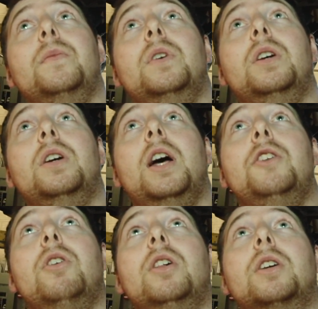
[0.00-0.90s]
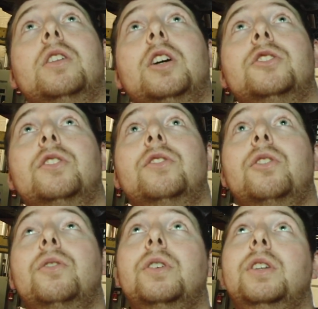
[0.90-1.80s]
hydraulic clutch that's
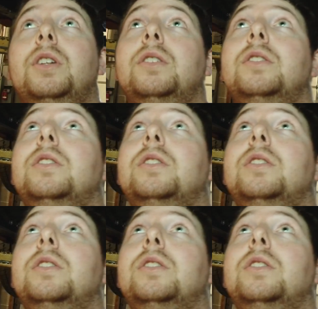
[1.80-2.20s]
going in it.